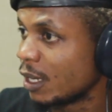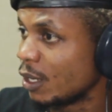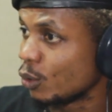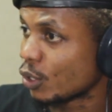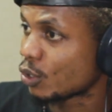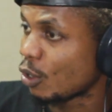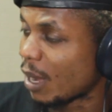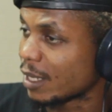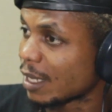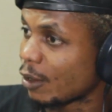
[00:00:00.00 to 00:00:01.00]
They will just
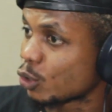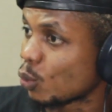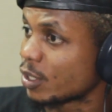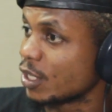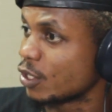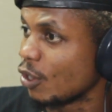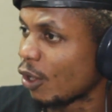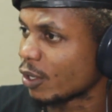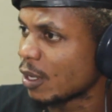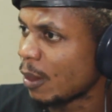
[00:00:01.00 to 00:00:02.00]
come and tell us what is
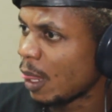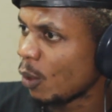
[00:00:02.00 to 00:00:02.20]
not.